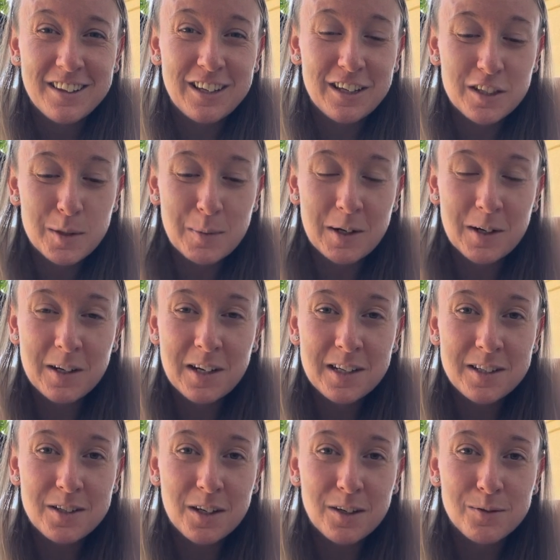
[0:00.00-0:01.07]
the
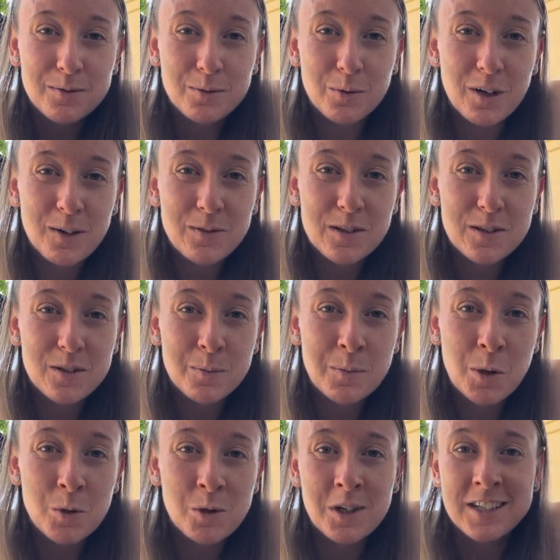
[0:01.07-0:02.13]
experience of whatever this
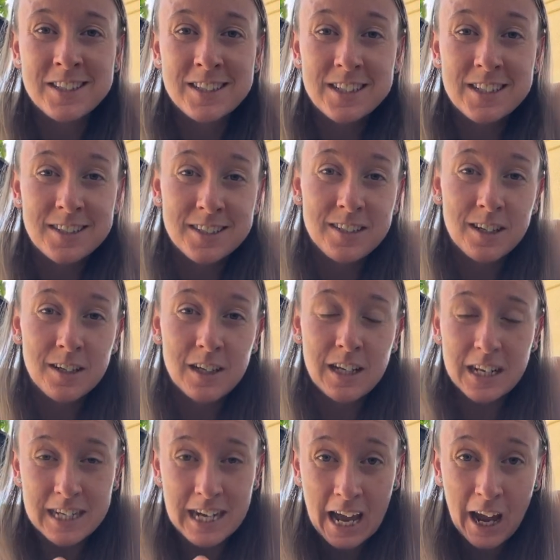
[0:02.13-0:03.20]
emotion is, is
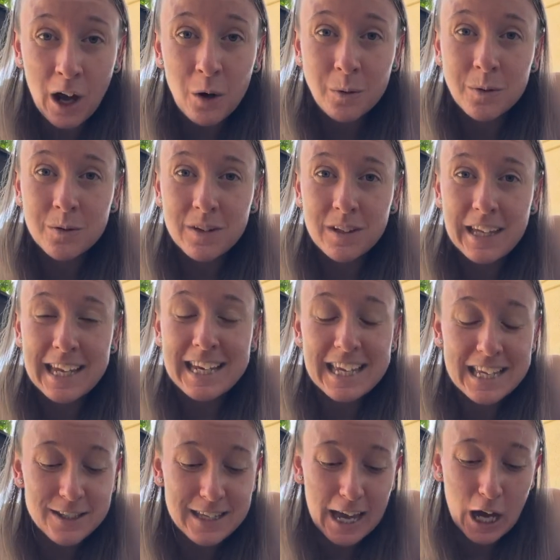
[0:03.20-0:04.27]
now. It
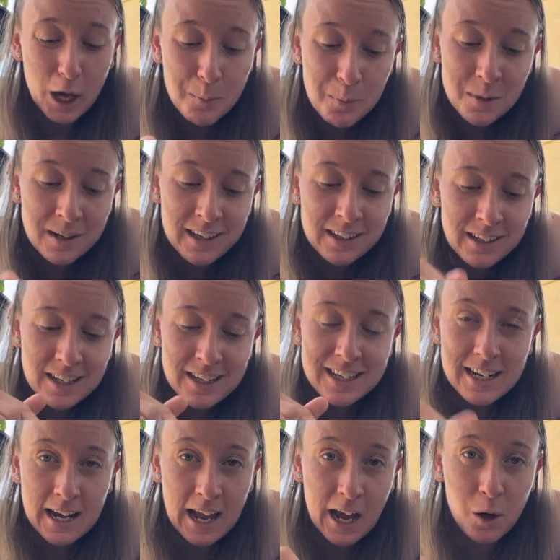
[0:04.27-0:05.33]
is happening
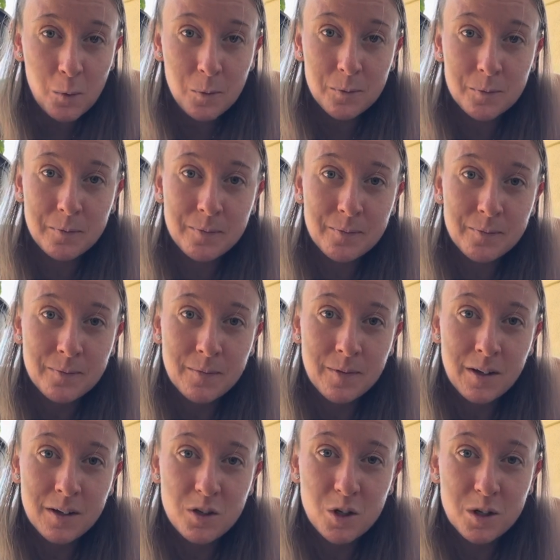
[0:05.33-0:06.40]
now.
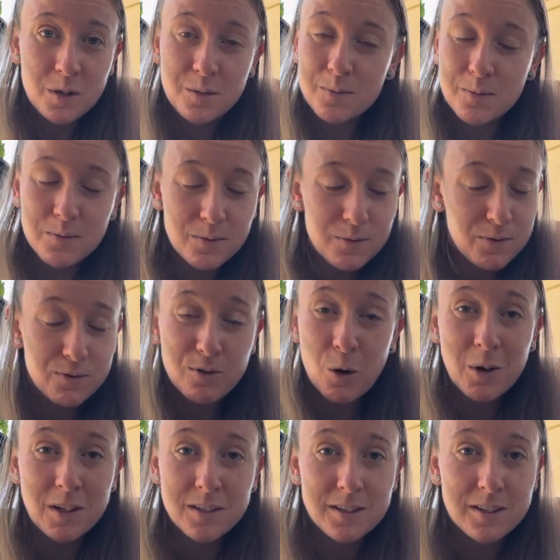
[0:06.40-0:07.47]
Just
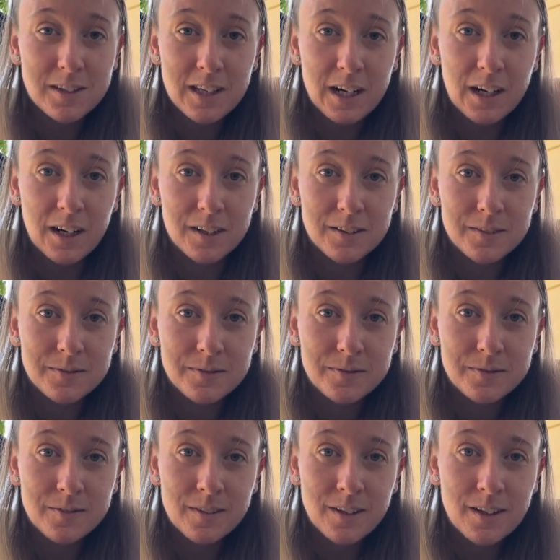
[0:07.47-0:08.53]
focus there.
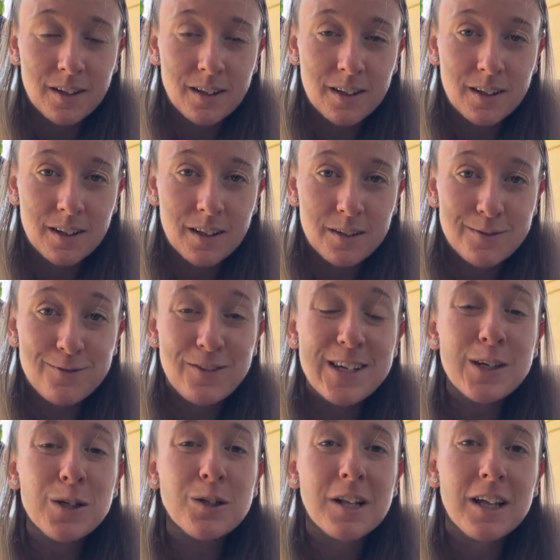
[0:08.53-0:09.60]

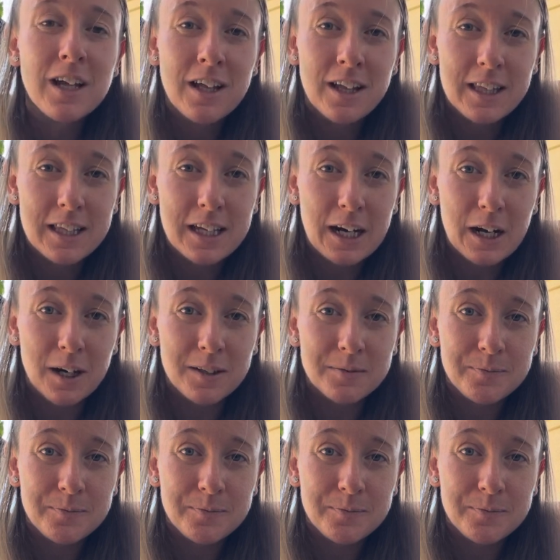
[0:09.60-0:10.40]
Feel there.